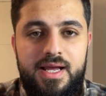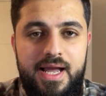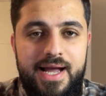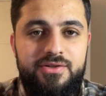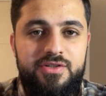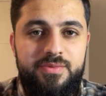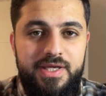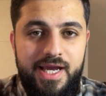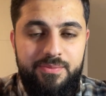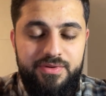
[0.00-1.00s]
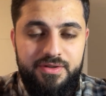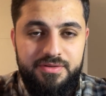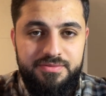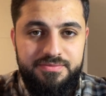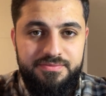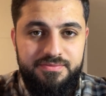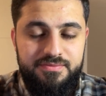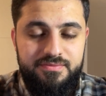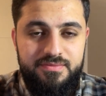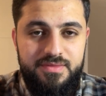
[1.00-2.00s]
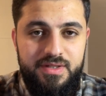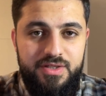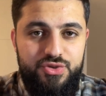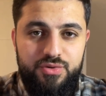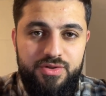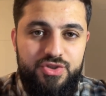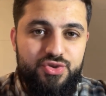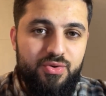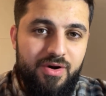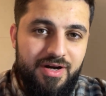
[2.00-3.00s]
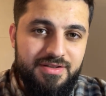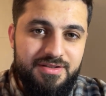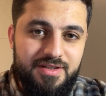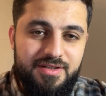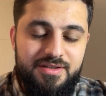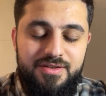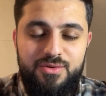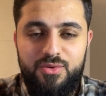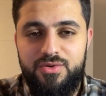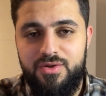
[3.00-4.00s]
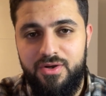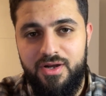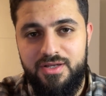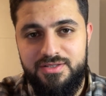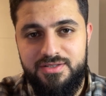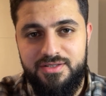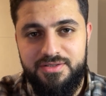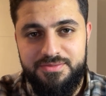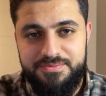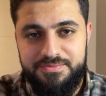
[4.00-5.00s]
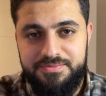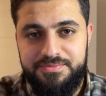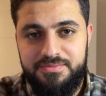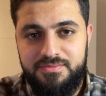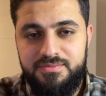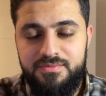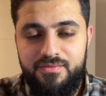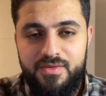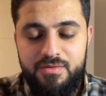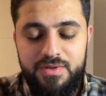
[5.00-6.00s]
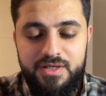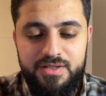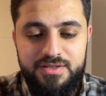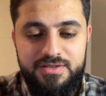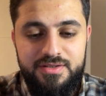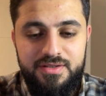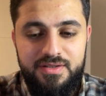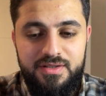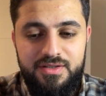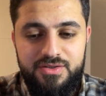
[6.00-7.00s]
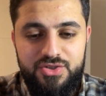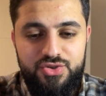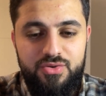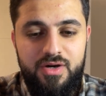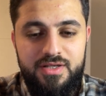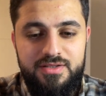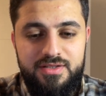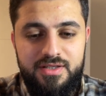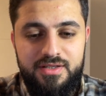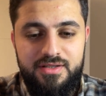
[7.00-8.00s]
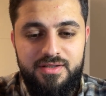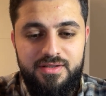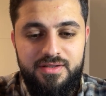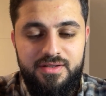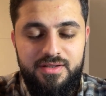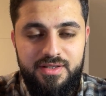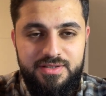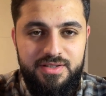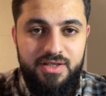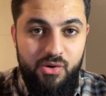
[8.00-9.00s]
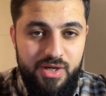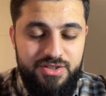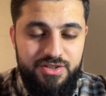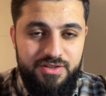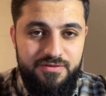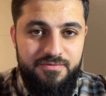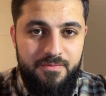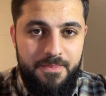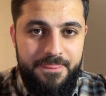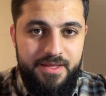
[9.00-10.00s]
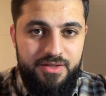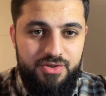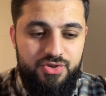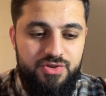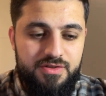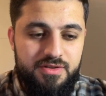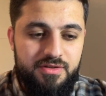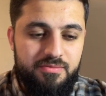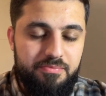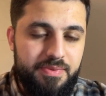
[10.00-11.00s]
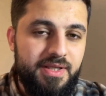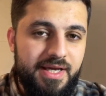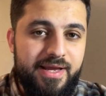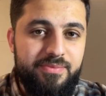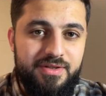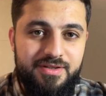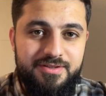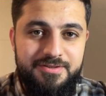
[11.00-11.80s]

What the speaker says: How to be happy. Do you want the short answer or the long answer? Because the short answer is in the question. You just be happy.